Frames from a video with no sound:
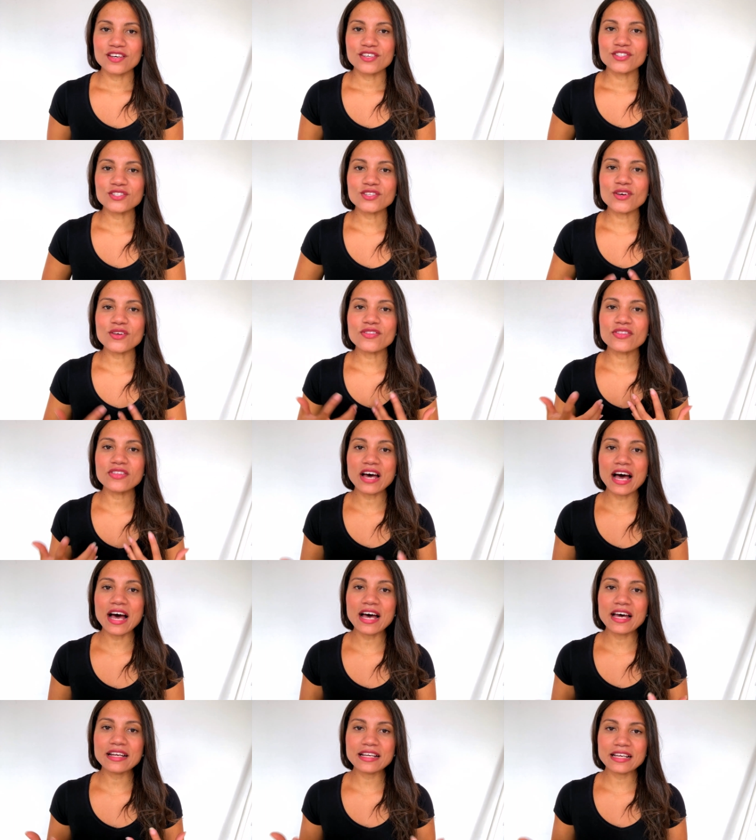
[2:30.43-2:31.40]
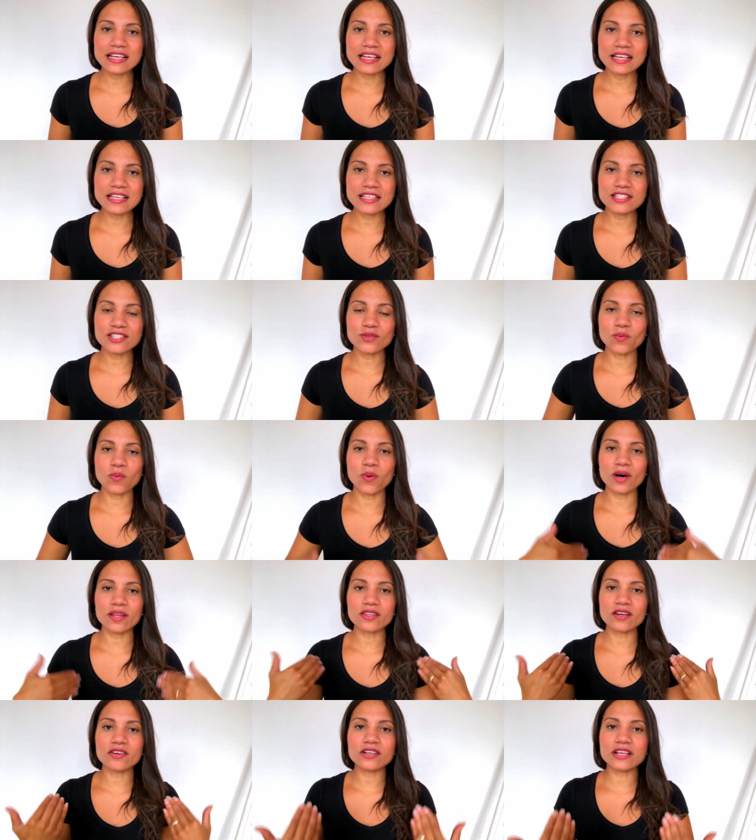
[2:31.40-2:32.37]
So that is
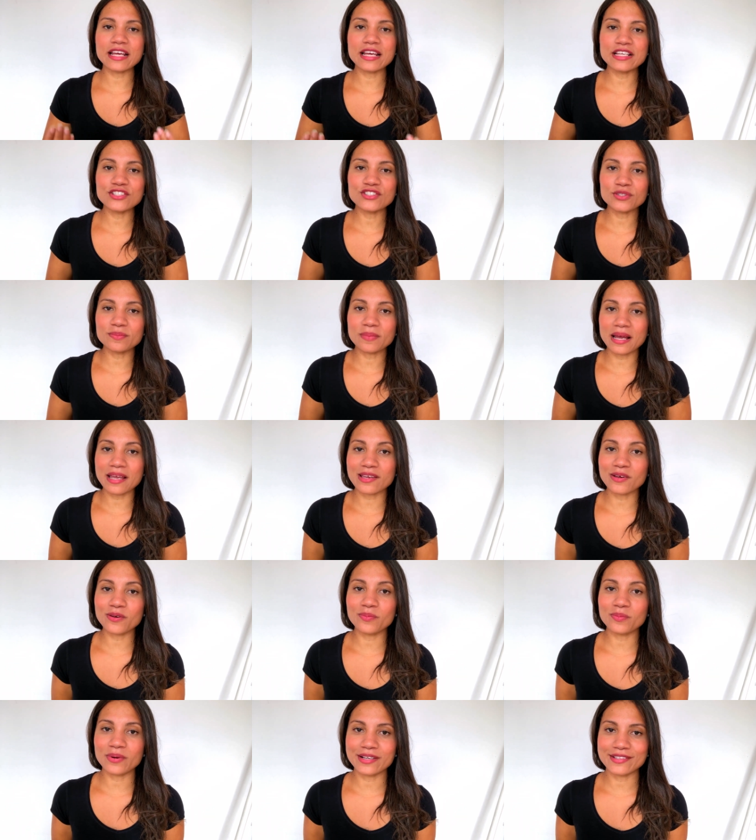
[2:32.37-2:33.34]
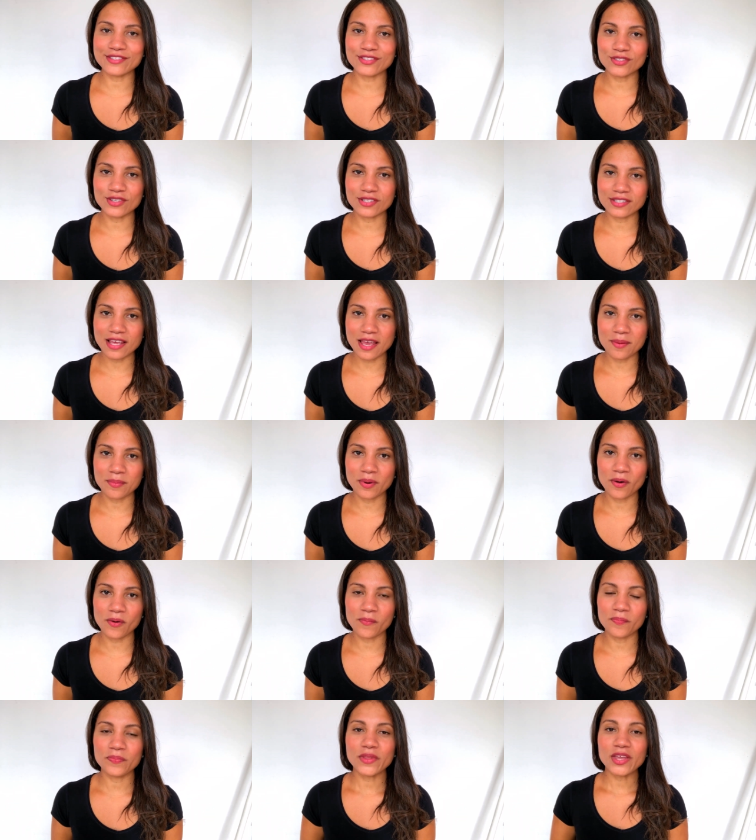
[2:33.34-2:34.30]
what Archangel Michael brings to the
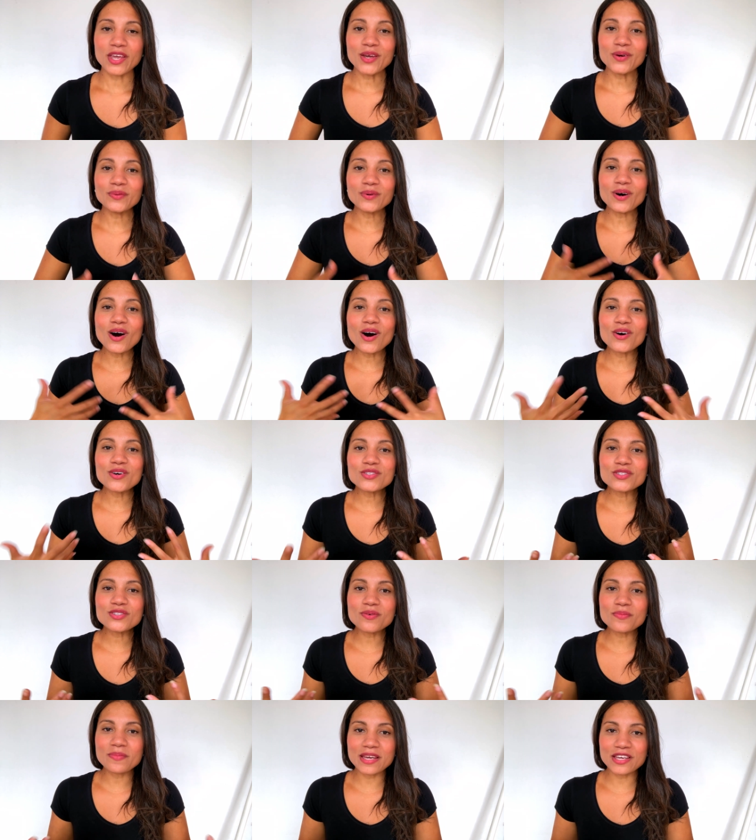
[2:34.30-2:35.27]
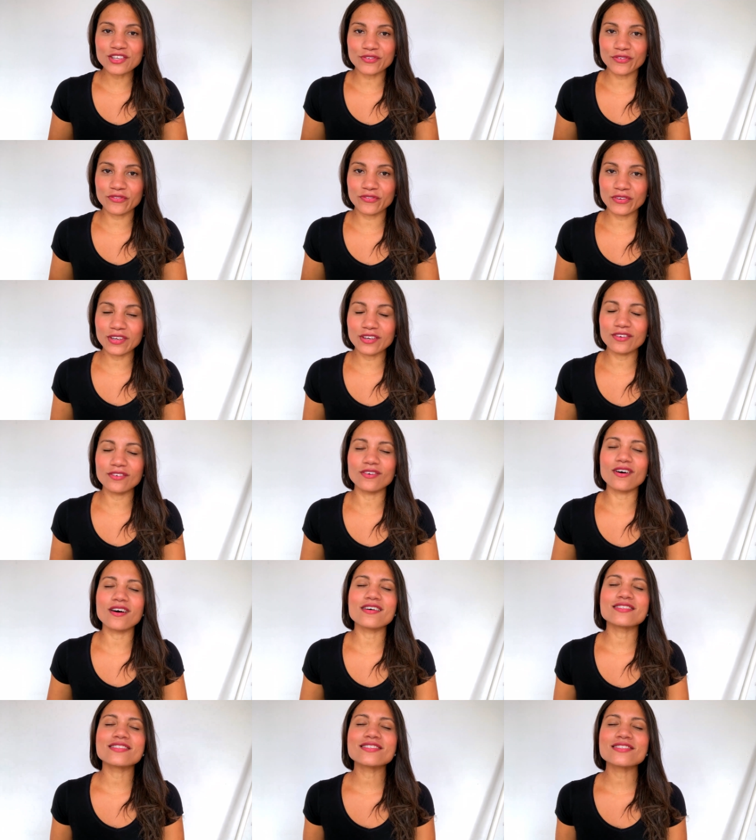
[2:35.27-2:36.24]
table. He will also make you
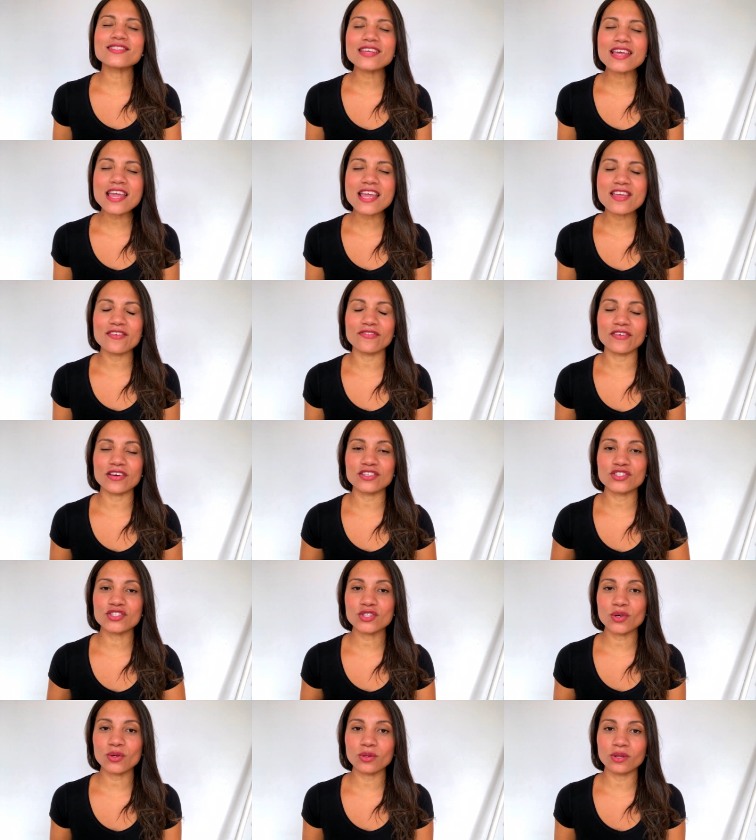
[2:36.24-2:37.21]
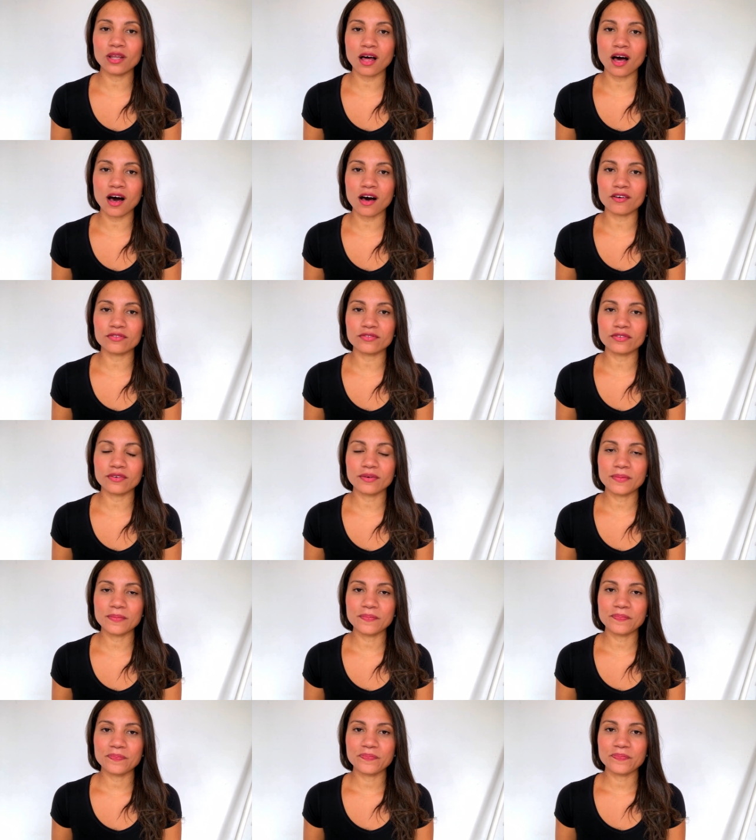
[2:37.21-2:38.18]
feel safe and so loved.
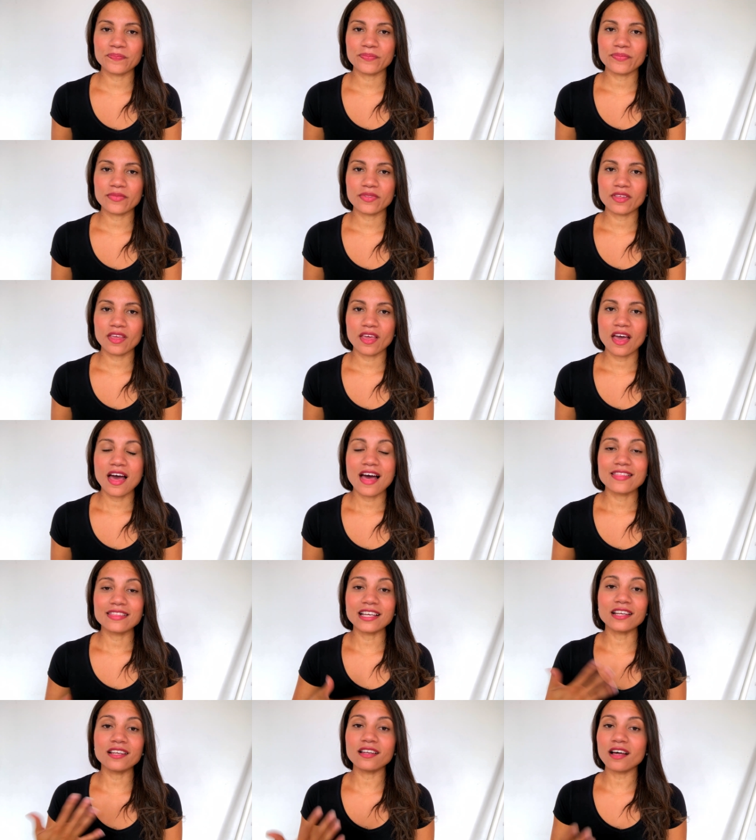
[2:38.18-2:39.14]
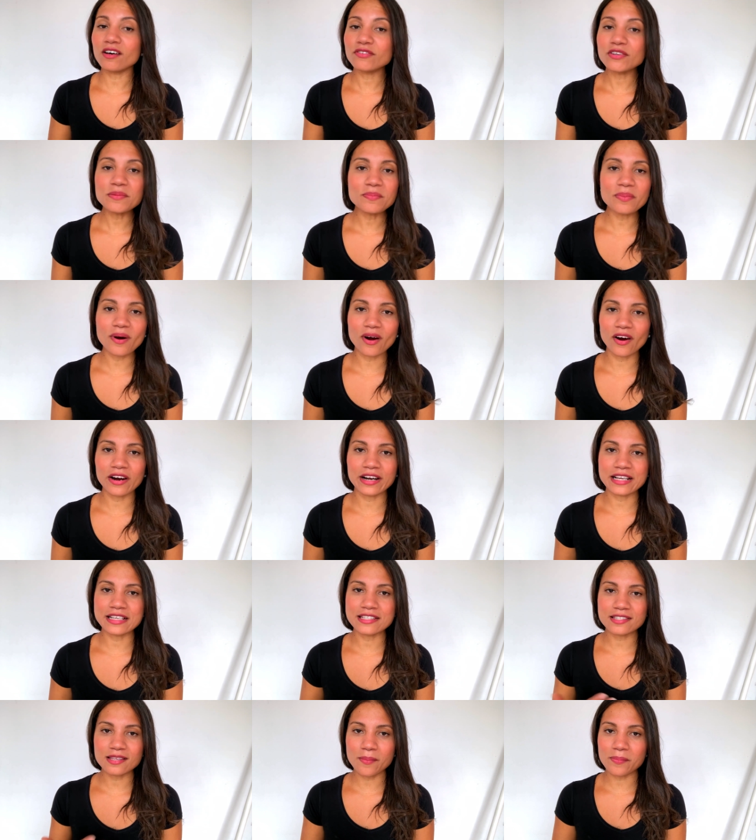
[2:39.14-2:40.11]
The loving part
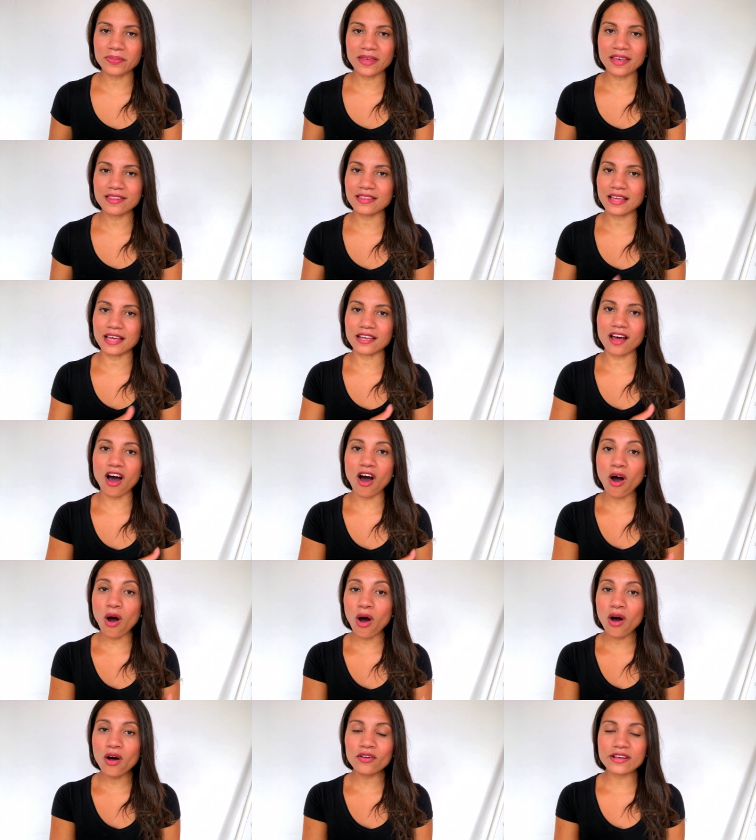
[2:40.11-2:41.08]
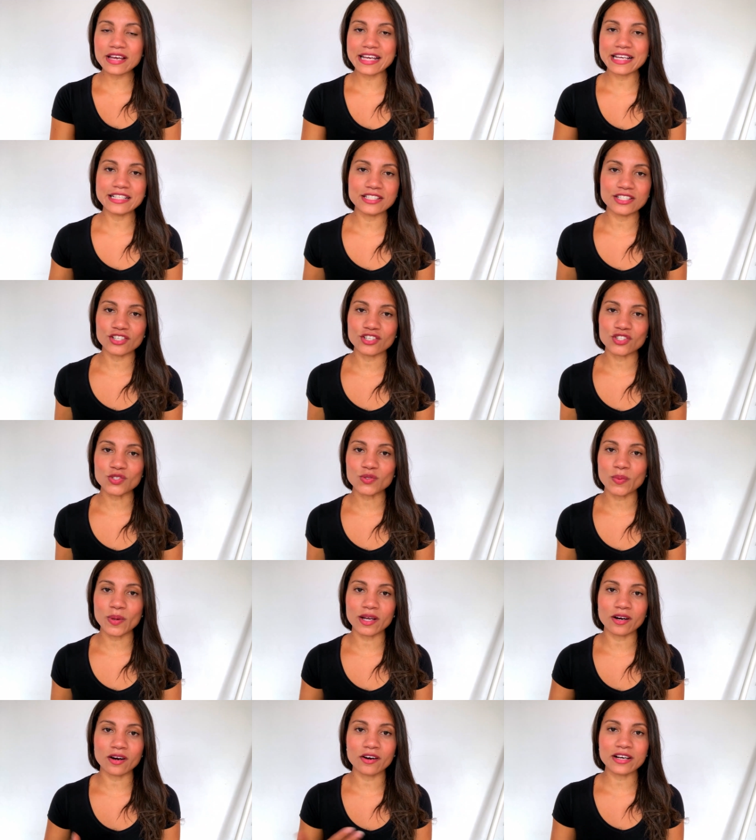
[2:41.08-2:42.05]
is something that all angels,
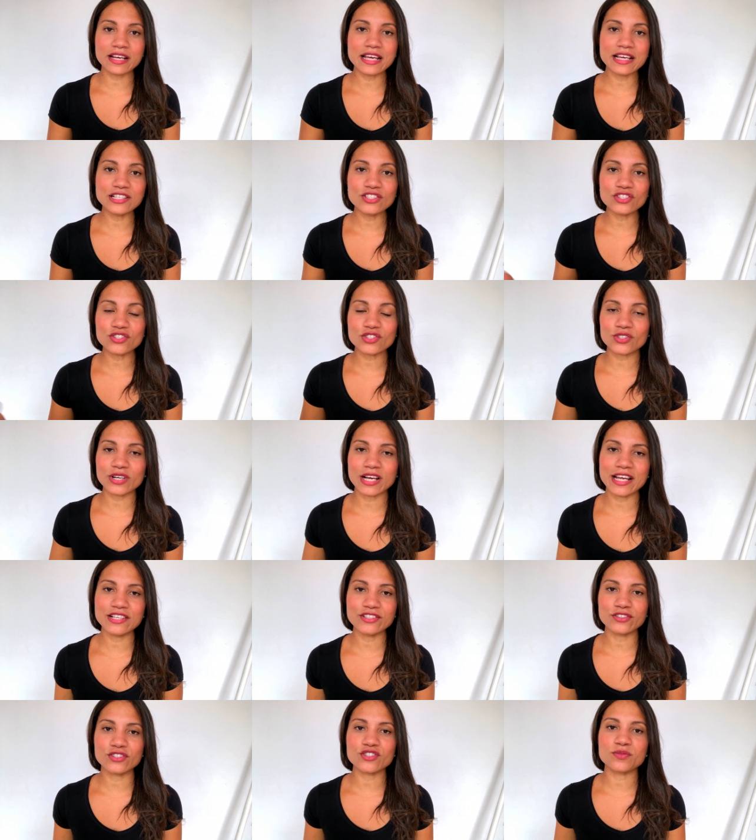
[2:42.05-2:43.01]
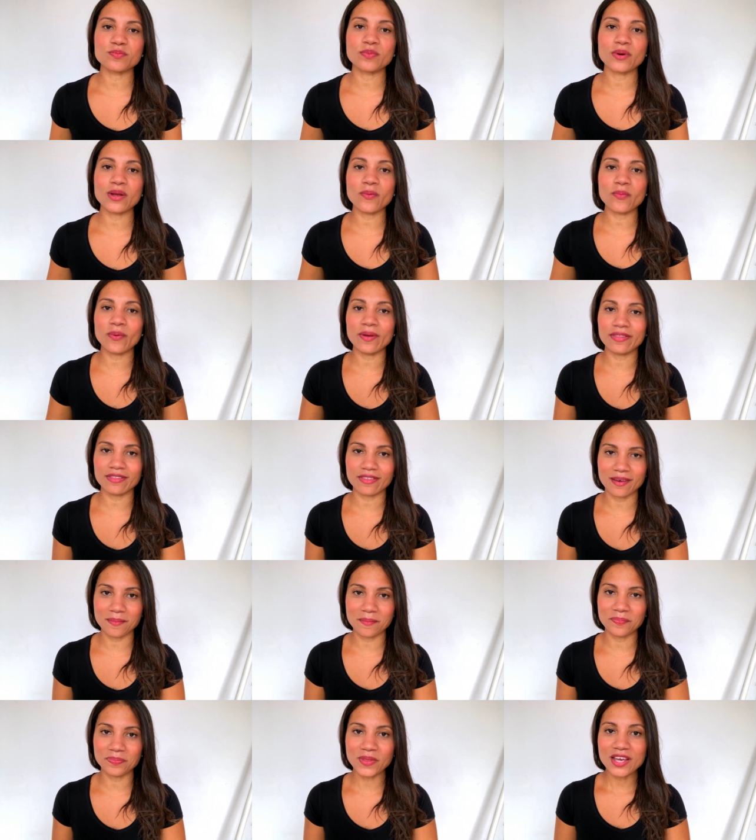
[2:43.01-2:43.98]
whether archangels or angels, bring with
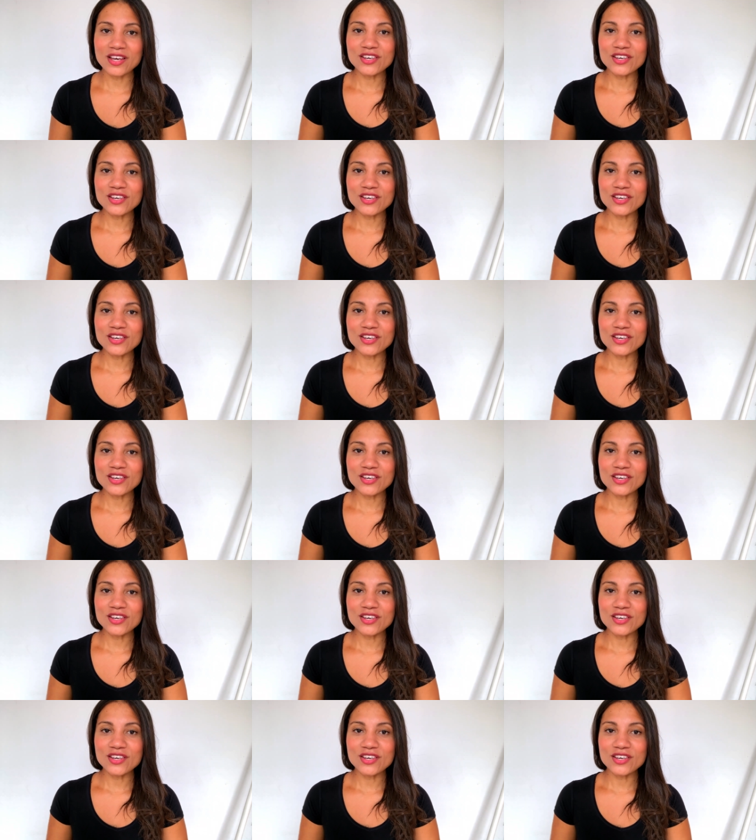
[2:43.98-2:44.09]
them.